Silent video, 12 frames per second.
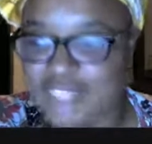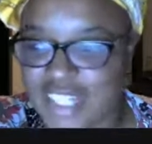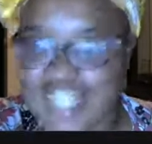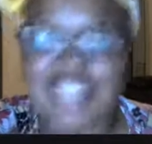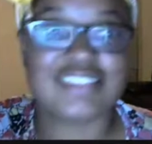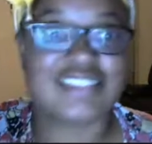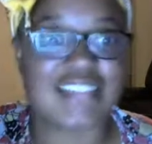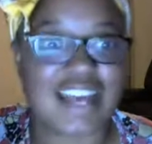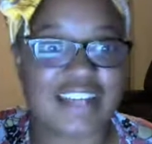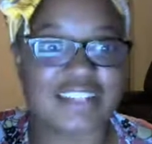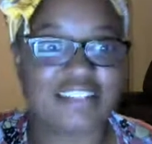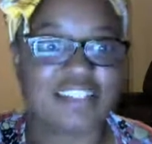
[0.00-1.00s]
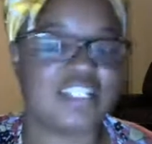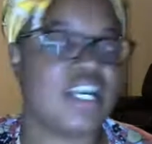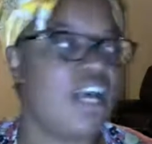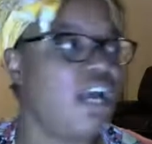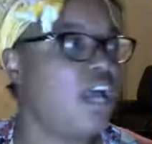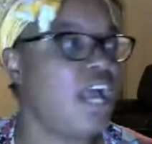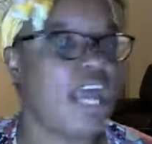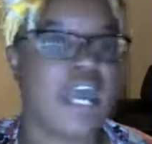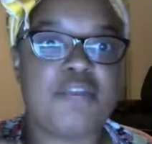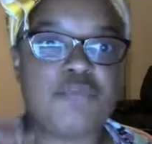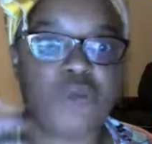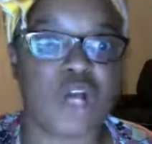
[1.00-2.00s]
Exactly,
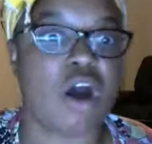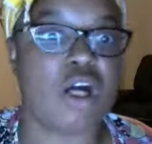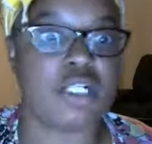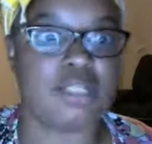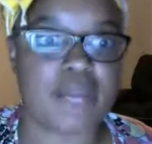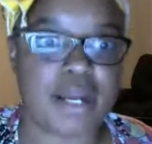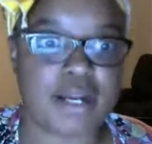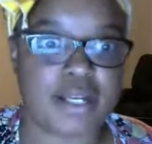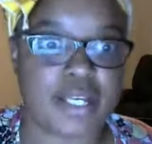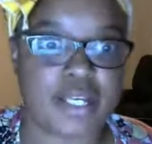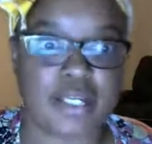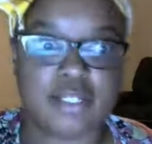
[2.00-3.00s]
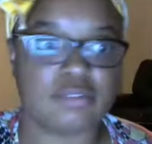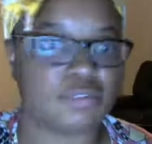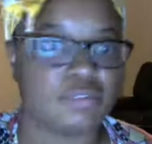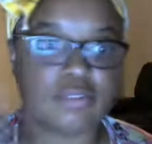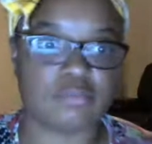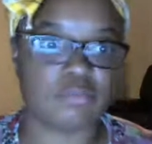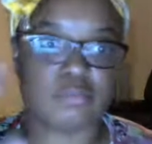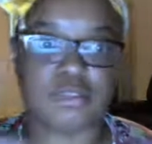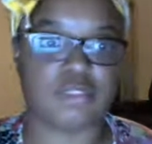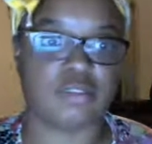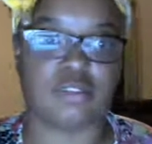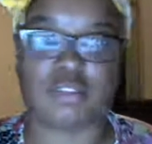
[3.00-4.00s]
and we're all American, but
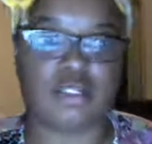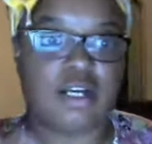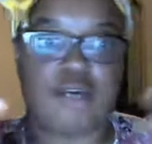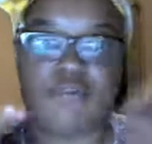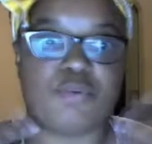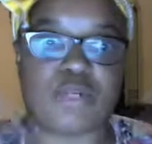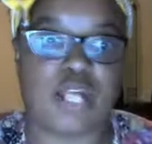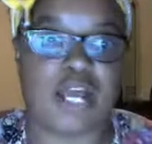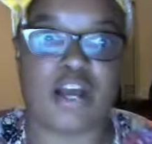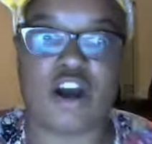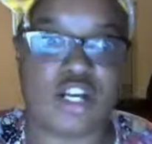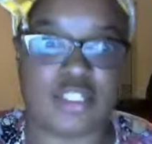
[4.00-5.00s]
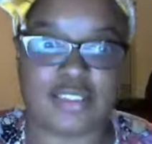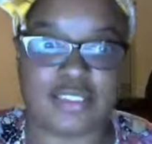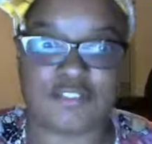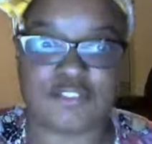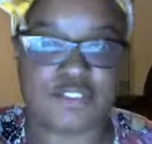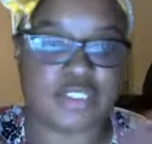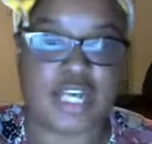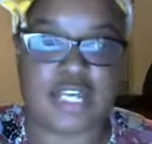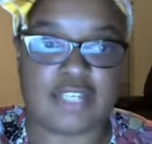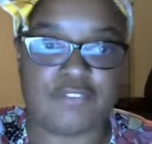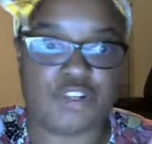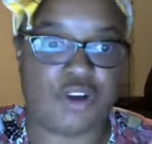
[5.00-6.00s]
I mean we're like all different. Like
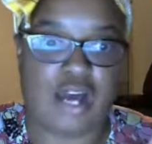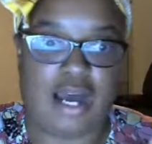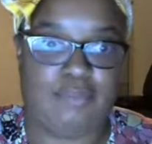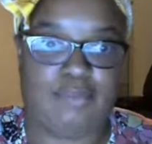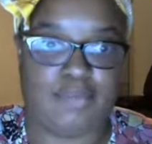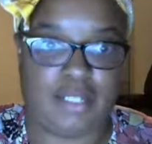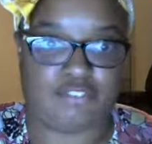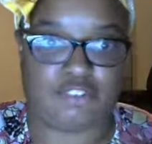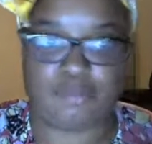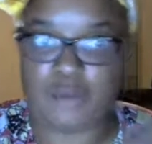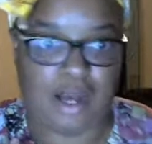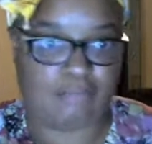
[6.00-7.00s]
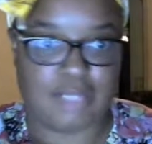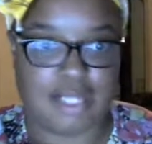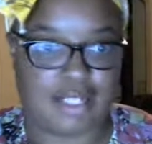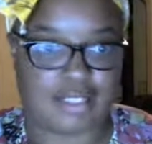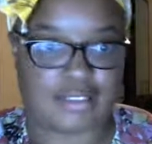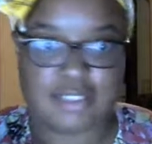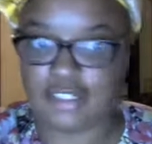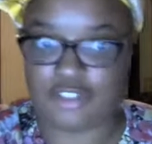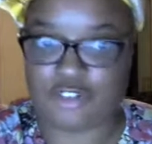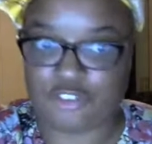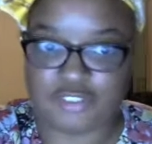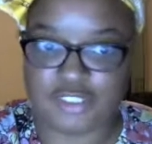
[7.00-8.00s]
even though I'm a black female, I'm not like Sunny
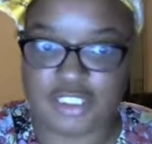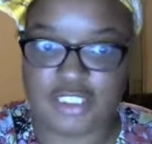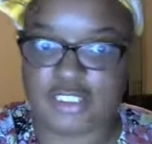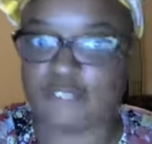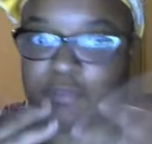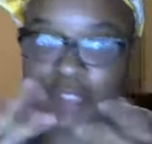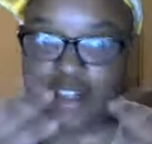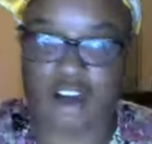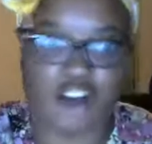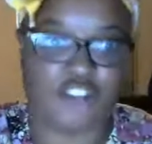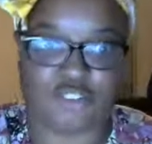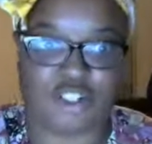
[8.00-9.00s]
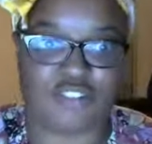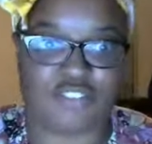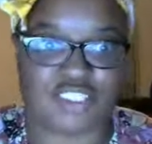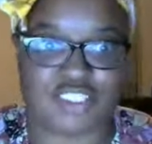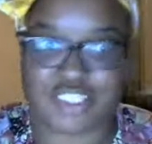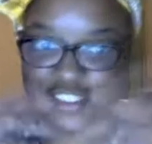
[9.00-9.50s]
or Felicia. We all three of us are